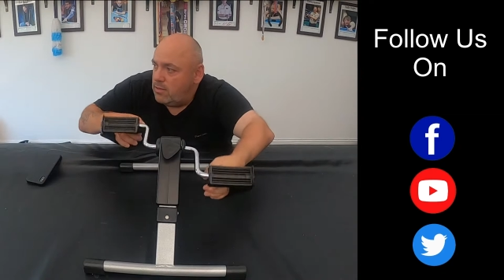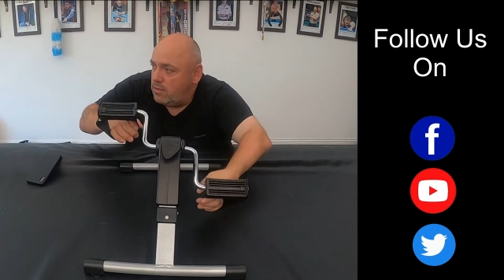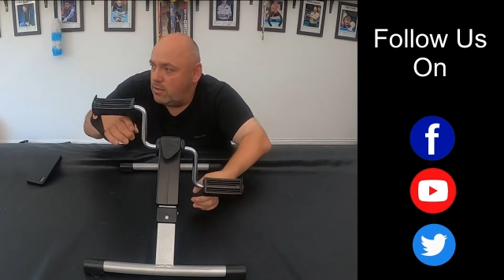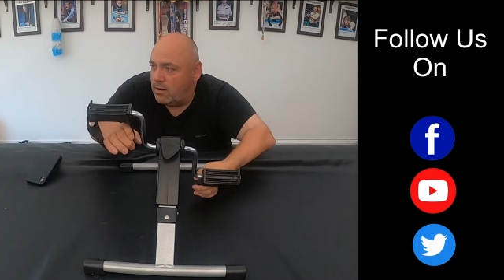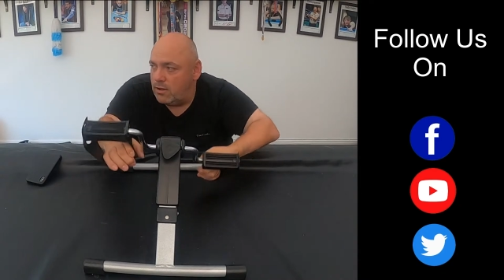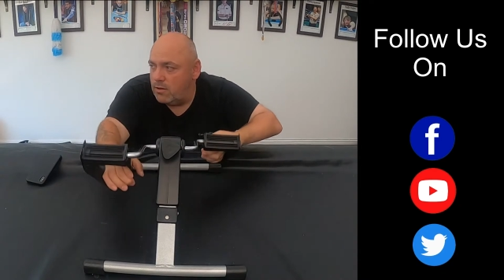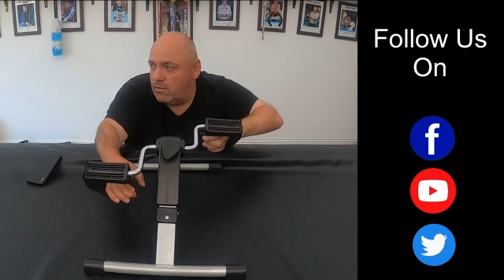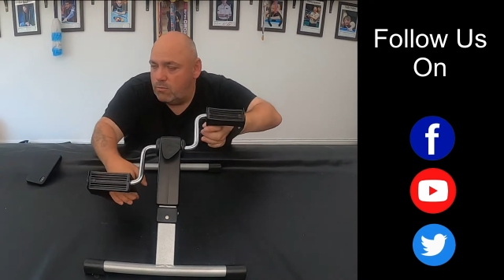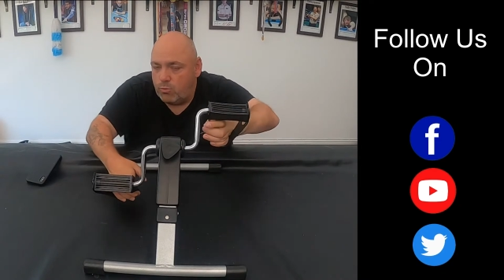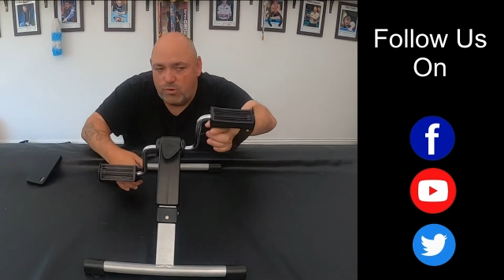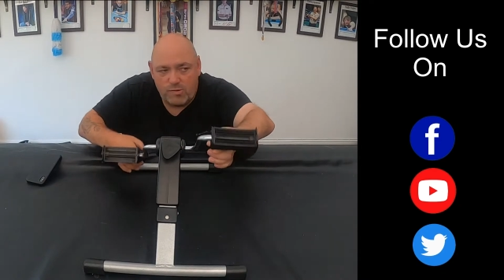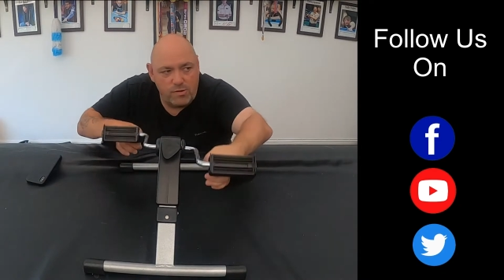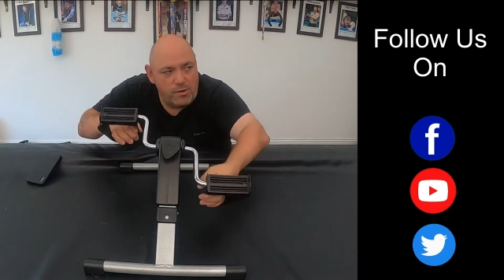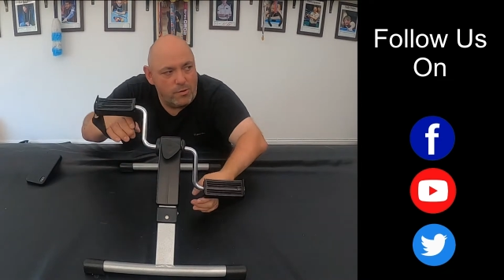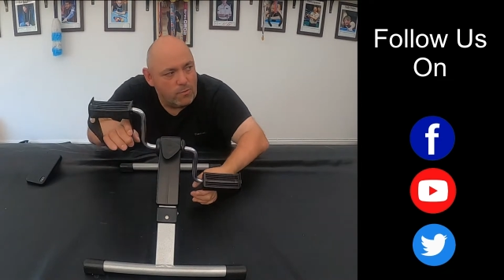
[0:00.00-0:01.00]
you know,
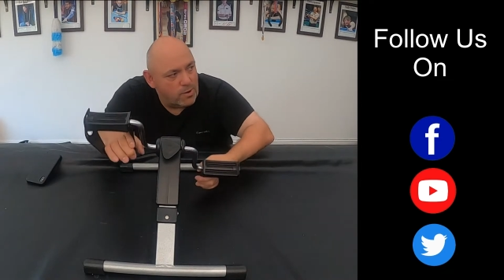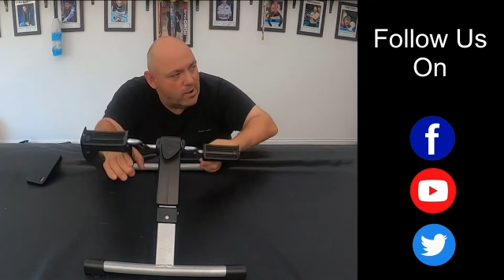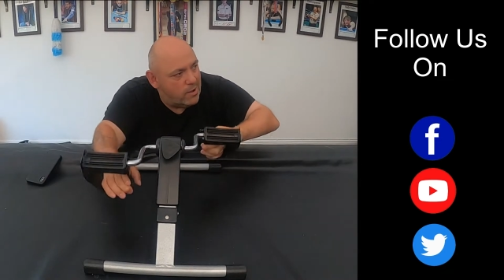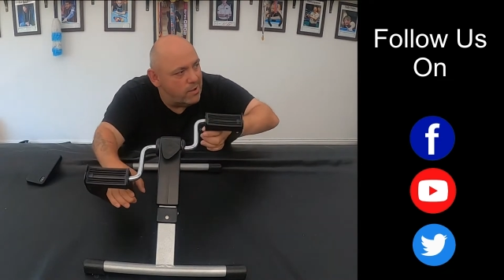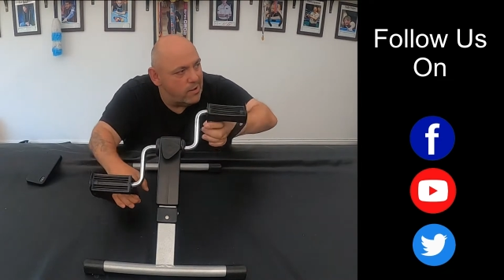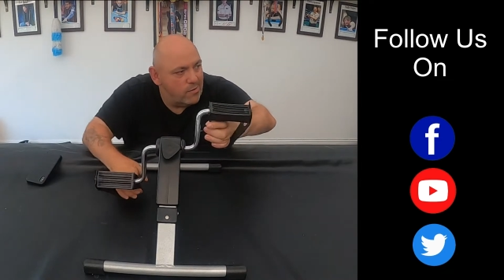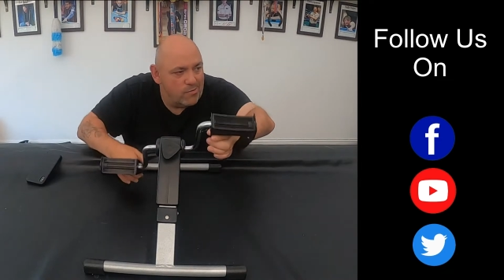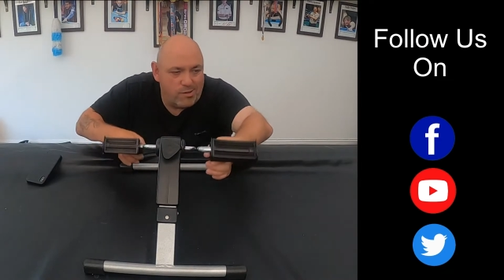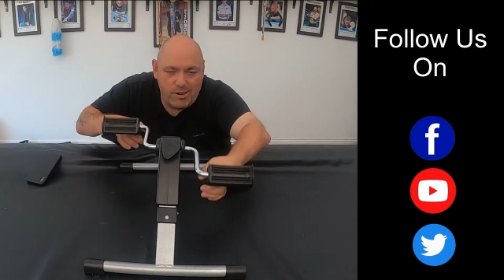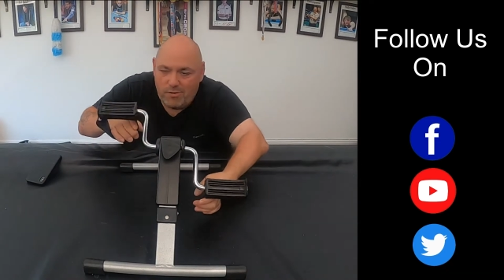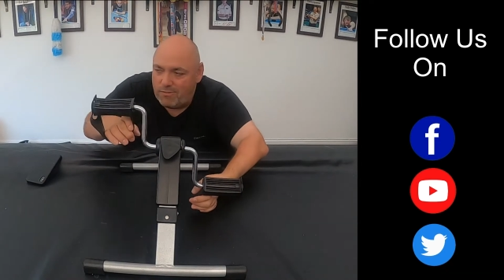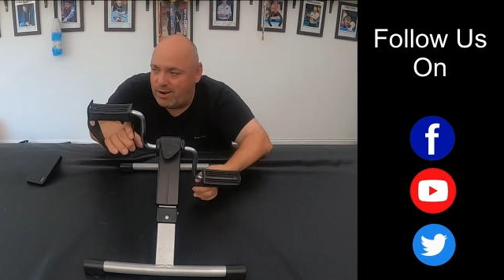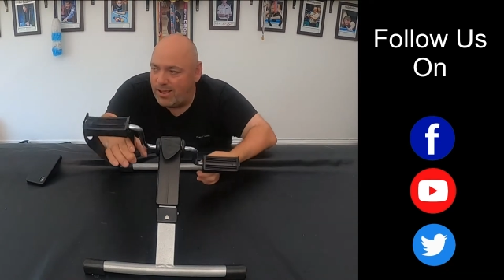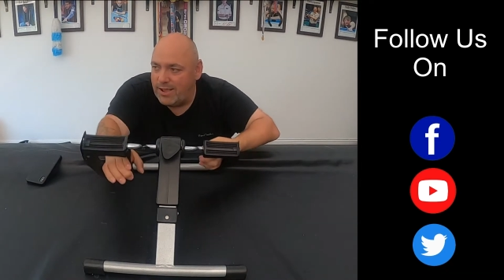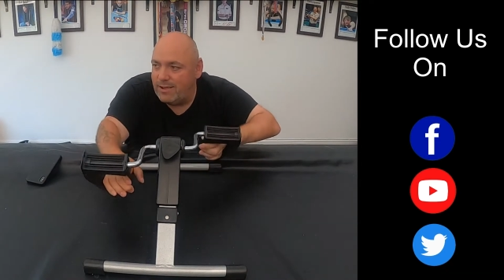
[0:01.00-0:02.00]
whistling away, looking
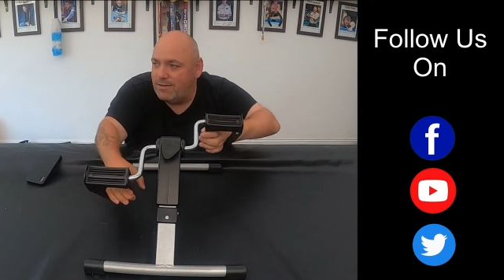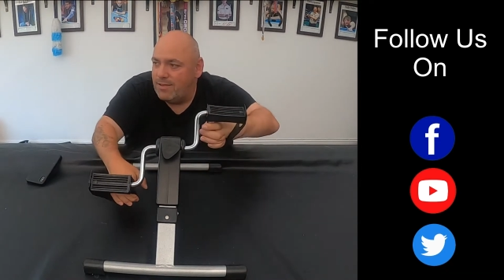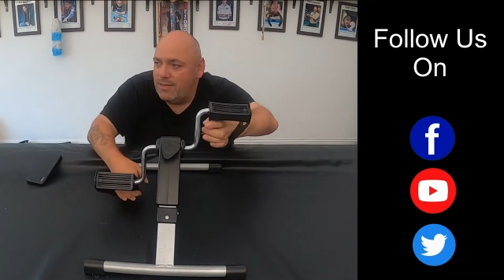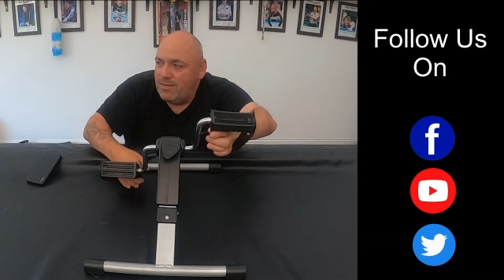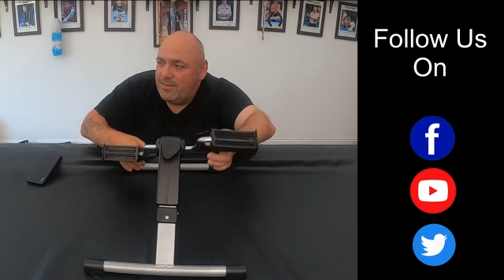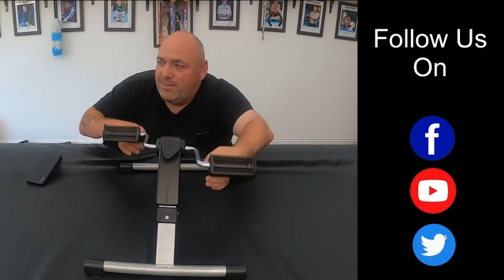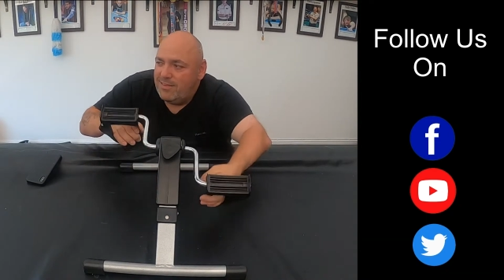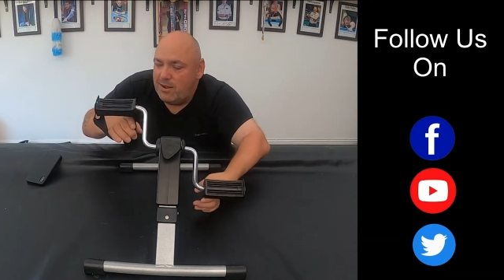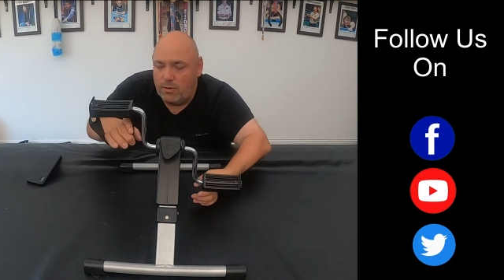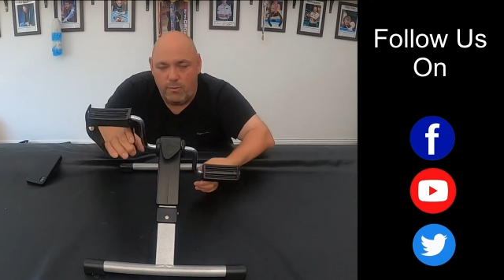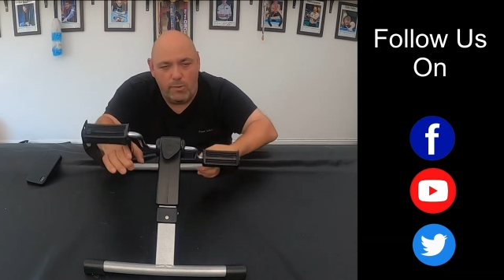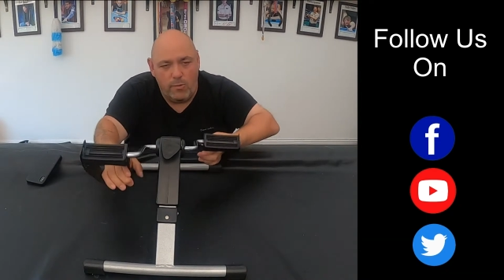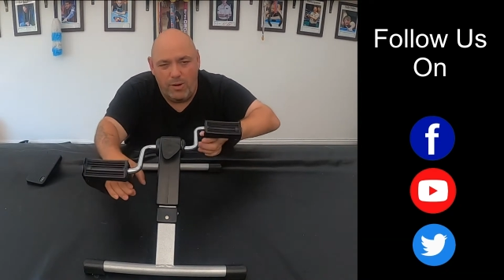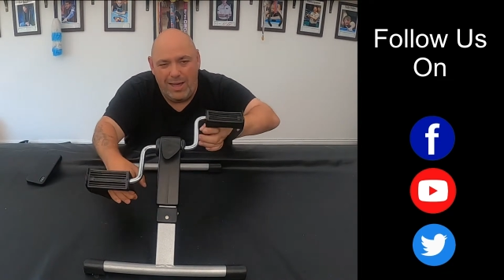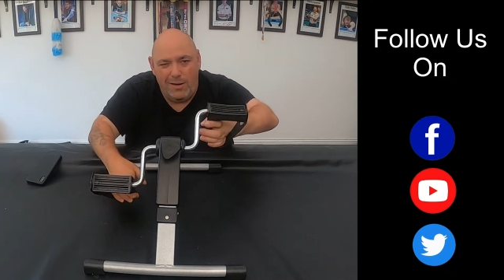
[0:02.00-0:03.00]
around, you
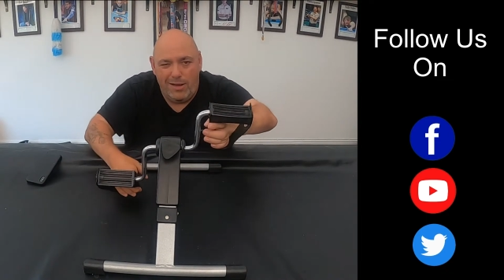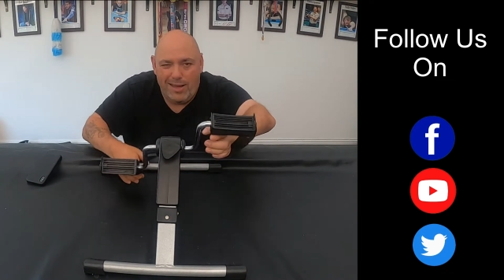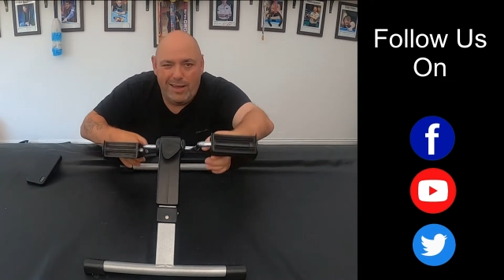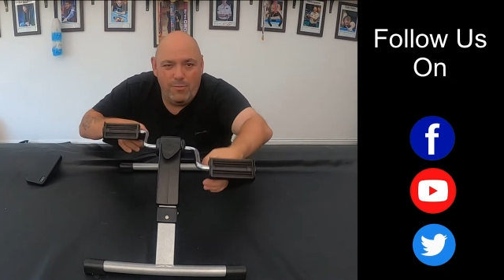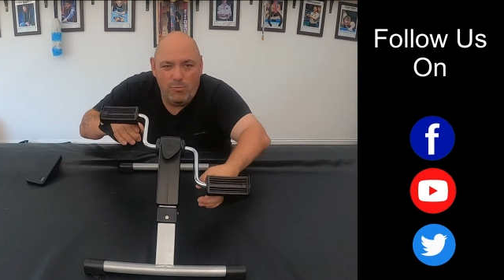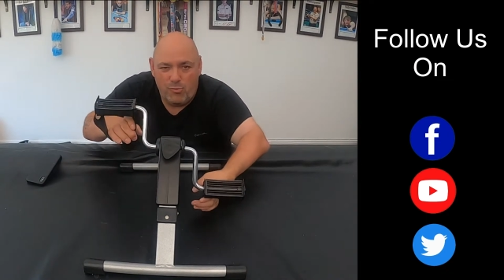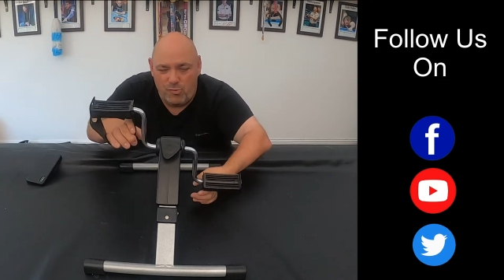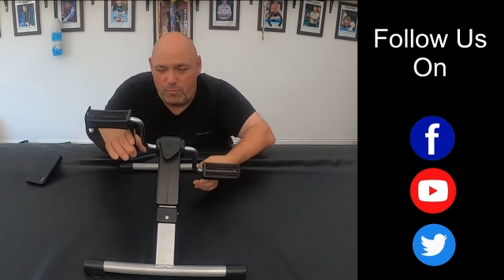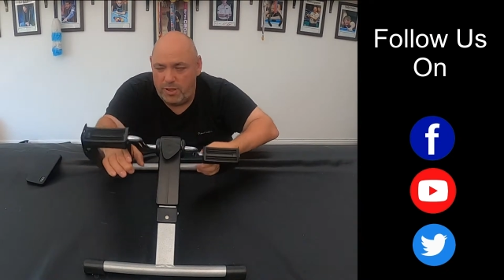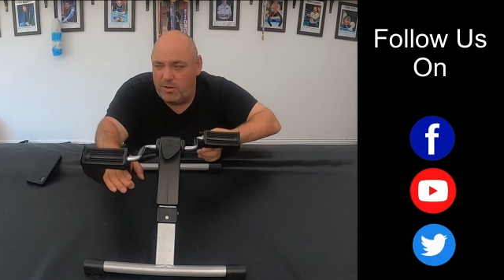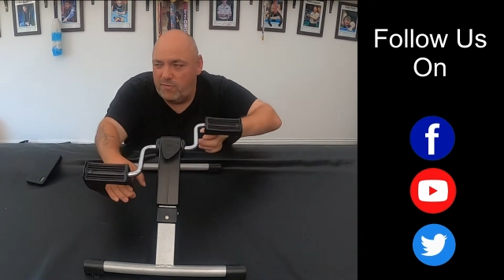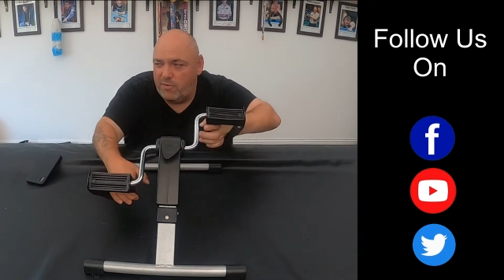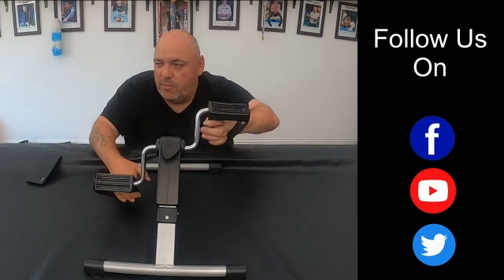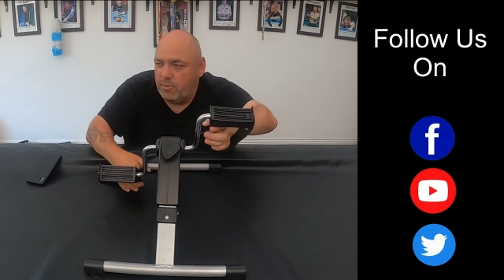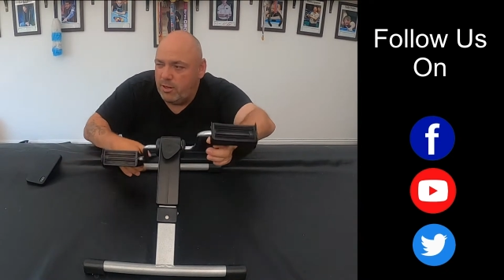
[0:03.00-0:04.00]
know, how much
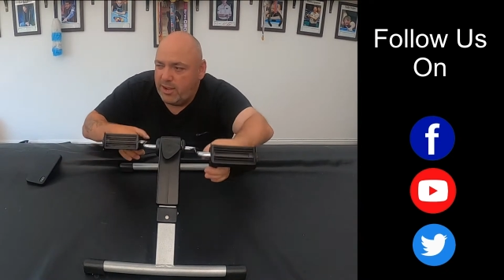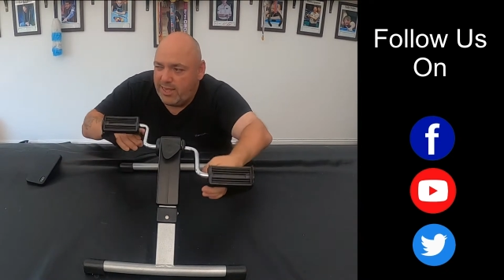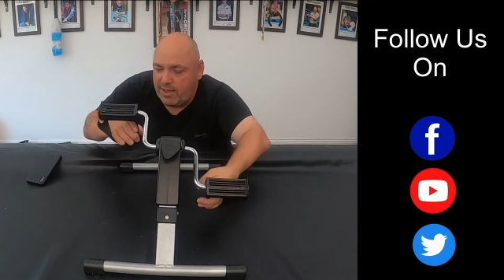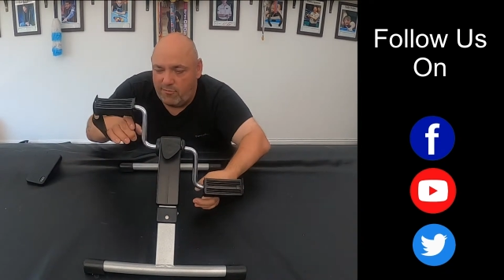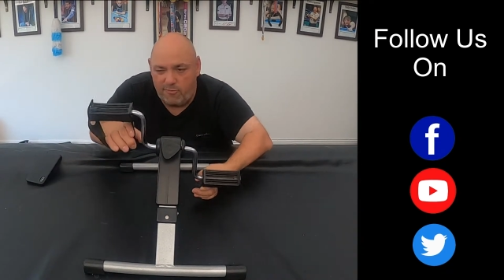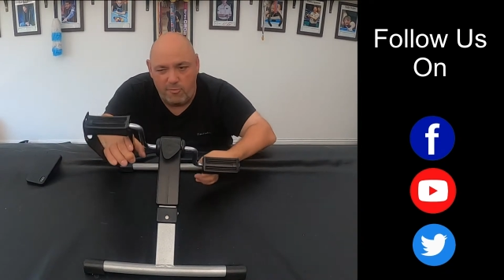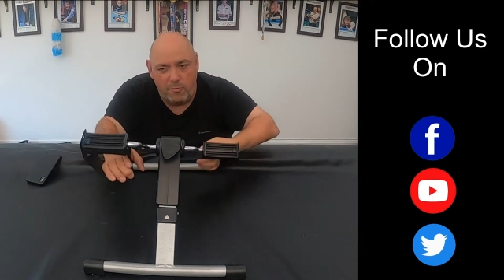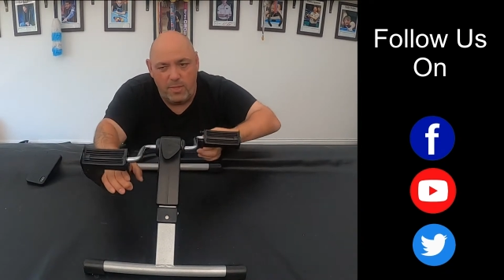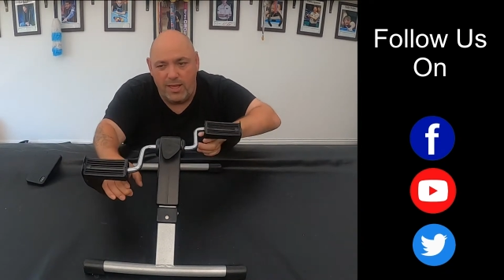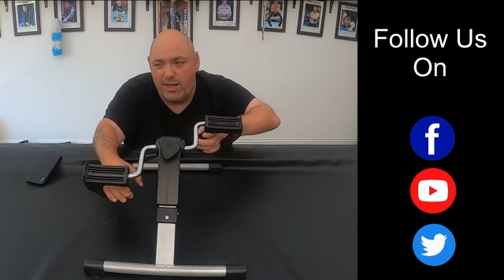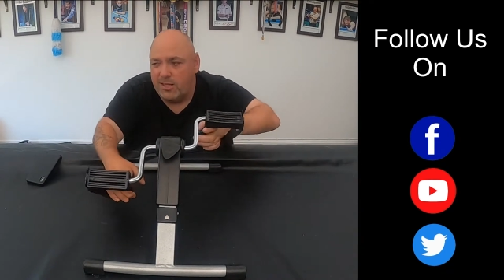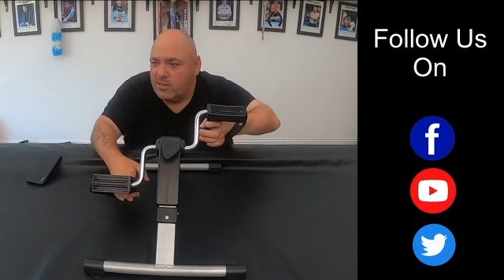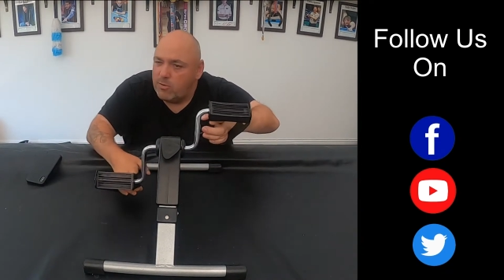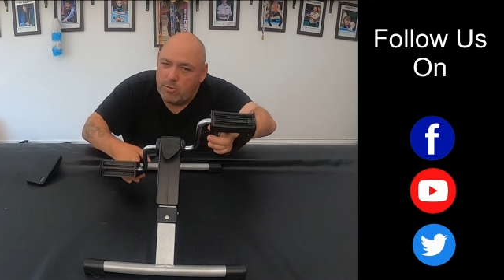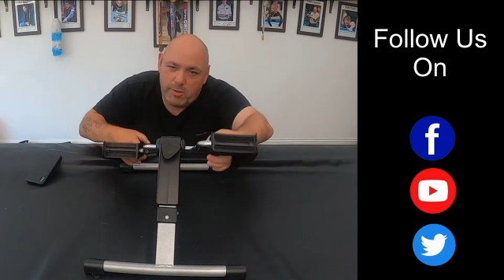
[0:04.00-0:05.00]
benefit am I going to get from that? I
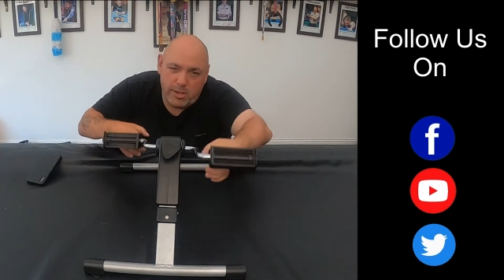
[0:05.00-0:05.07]
don't want